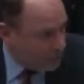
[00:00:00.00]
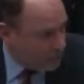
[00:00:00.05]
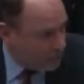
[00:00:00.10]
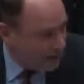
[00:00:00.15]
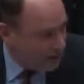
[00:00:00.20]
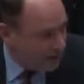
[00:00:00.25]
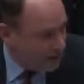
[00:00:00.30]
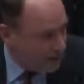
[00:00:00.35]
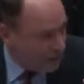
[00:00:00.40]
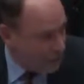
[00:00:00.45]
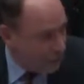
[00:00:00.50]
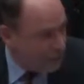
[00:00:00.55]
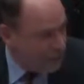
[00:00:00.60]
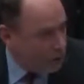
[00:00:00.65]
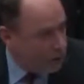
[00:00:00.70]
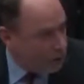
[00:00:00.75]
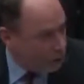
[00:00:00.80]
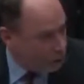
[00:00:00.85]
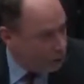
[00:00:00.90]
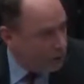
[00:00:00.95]
That's the way
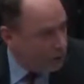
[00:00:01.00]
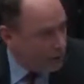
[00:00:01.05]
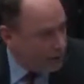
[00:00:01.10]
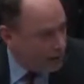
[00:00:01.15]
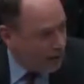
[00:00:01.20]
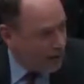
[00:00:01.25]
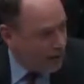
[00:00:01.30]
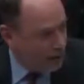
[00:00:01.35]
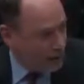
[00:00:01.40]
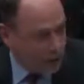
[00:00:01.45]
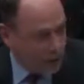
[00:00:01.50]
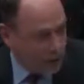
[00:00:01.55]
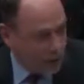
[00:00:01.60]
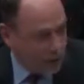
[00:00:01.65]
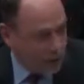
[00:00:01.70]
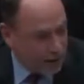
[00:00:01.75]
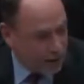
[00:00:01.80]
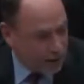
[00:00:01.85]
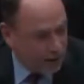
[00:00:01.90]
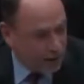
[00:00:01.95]
you learn. I applaud
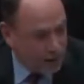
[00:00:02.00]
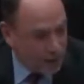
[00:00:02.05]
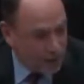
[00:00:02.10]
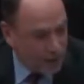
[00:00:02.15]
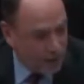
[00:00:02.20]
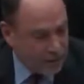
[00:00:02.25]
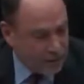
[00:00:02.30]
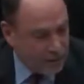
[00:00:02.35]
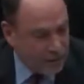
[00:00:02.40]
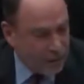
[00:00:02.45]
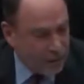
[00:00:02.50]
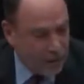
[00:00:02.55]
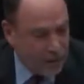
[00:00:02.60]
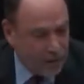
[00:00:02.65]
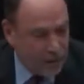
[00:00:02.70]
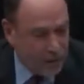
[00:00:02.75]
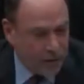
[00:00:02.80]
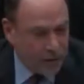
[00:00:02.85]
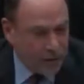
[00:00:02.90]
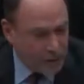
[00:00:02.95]
that entire effort.
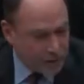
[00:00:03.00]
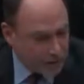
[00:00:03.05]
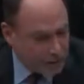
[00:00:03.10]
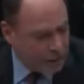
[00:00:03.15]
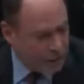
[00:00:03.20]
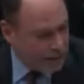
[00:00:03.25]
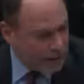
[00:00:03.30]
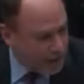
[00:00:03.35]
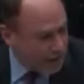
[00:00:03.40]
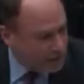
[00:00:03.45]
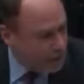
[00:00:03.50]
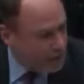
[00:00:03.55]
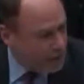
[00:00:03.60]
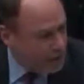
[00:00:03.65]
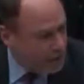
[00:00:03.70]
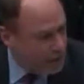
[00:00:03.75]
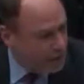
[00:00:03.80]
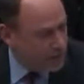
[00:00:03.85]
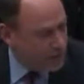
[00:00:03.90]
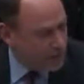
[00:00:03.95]
But there's a big difference
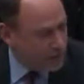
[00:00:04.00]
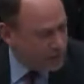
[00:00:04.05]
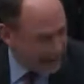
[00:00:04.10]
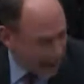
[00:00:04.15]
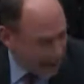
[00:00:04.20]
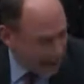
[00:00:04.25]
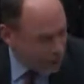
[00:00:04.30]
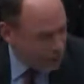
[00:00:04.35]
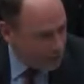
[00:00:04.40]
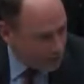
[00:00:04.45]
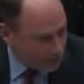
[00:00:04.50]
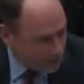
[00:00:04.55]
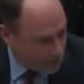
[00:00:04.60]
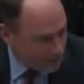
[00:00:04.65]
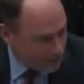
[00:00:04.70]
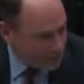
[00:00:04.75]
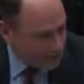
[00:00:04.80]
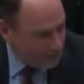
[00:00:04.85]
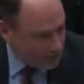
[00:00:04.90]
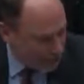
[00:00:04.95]
between Seattle
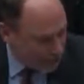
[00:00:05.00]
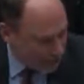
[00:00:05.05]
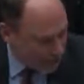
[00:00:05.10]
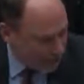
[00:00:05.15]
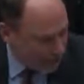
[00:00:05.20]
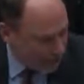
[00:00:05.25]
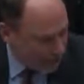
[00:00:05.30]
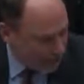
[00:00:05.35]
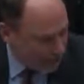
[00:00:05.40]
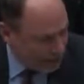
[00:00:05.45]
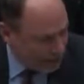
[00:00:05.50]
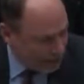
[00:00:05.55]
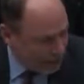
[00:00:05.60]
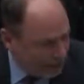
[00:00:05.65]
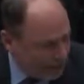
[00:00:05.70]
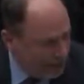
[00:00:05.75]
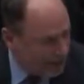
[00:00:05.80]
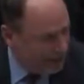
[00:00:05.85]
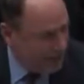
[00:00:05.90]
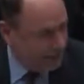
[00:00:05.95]
deciding to do that,
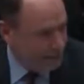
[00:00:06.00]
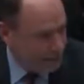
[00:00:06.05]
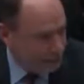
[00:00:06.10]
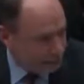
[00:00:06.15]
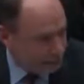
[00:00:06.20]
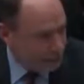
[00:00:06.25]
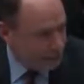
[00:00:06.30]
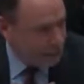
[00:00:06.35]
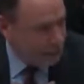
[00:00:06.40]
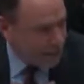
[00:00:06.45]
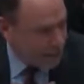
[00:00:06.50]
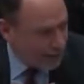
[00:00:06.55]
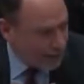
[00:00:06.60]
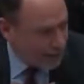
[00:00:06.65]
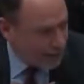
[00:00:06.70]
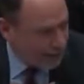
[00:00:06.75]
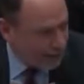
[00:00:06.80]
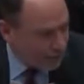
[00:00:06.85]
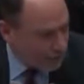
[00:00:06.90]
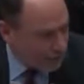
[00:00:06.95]
praying that
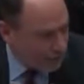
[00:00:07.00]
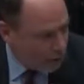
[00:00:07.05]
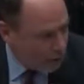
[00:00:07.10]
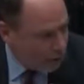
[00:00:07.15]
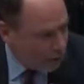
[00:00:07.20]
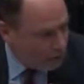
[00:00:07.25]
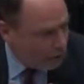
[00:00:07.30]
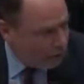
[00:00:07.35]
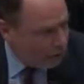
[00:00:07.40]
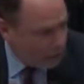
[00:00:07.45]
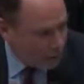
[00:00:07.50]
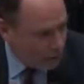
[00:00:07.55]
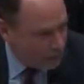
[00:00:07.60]
I'm wrong.